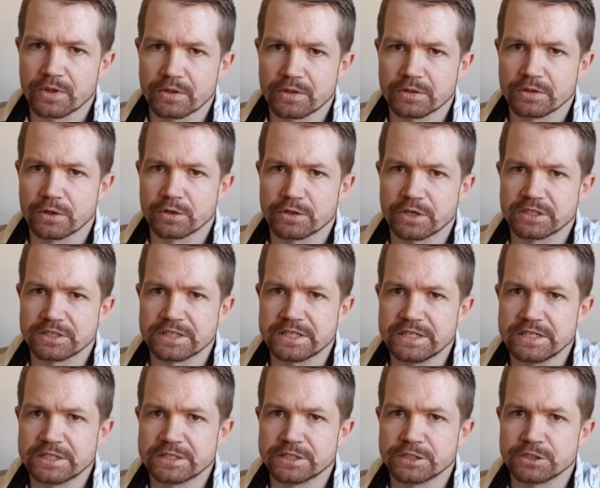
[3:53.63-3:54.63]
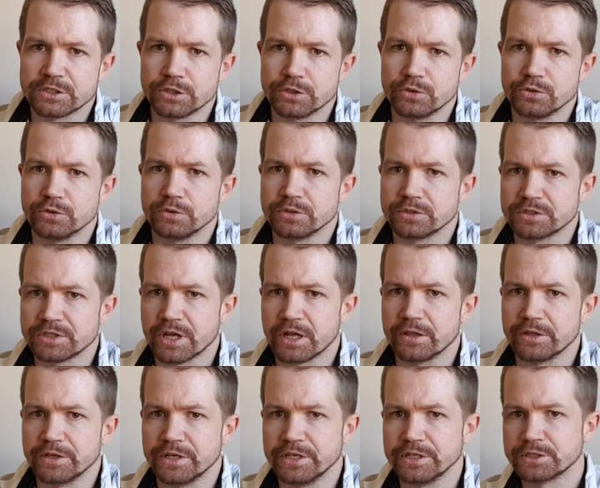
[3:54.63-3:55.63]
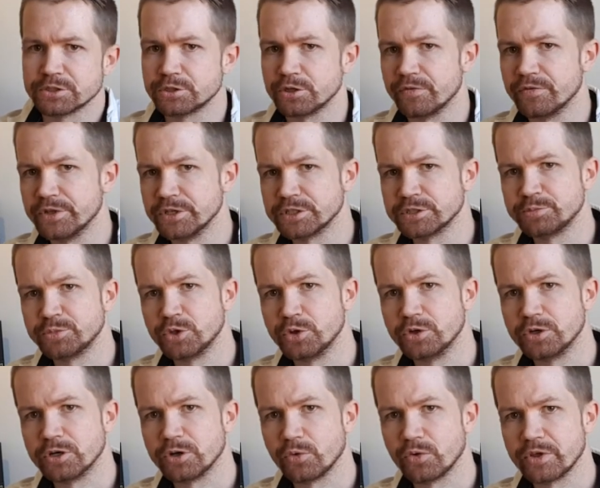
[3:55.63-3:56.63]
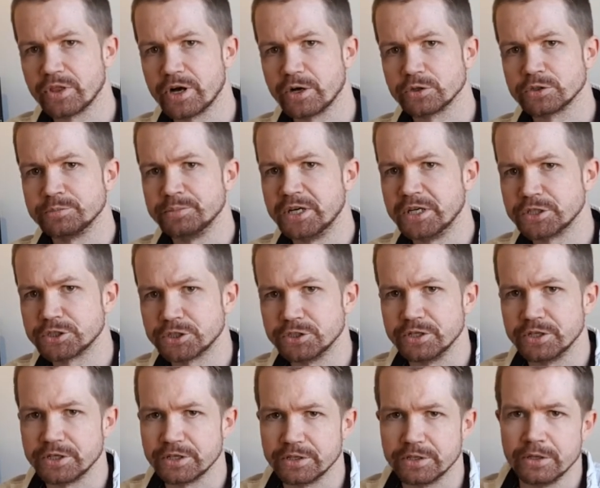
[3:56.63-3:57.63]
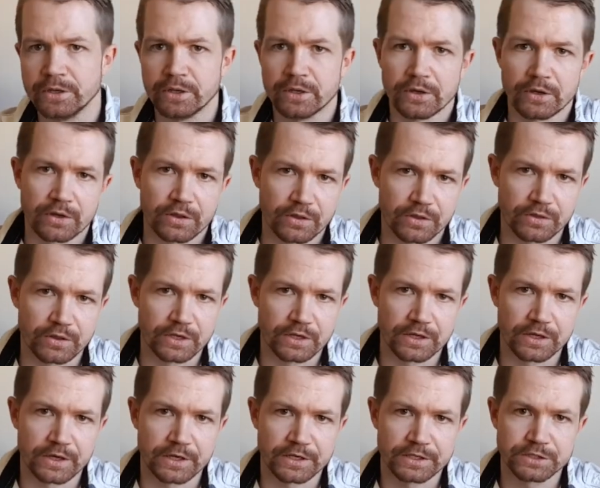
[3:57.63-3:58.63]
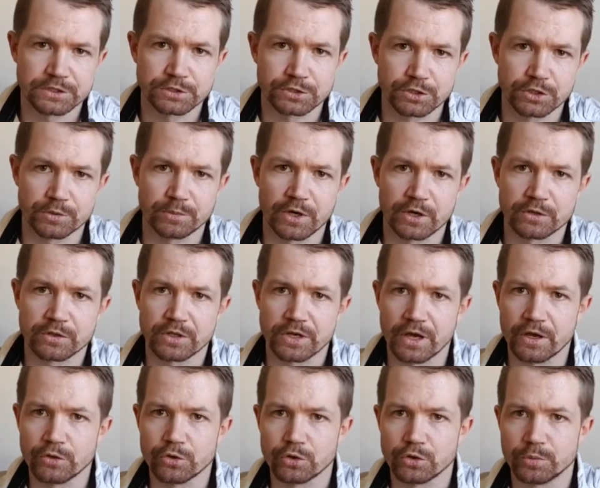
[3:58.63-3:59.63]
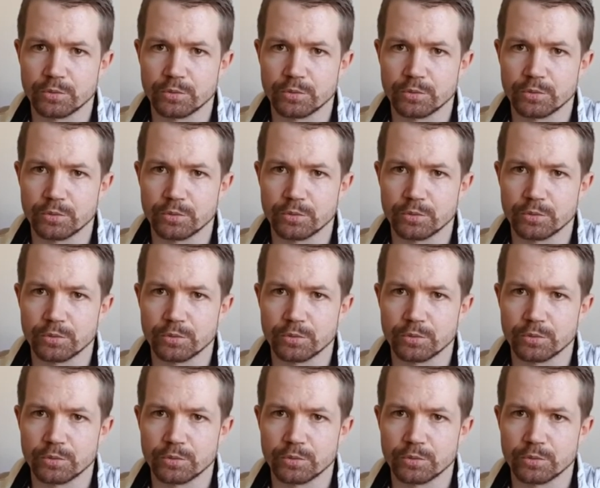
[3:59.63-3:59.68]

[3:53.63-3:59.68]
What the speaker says: not that easy to tell the history of this brewery without mentioning the history about the other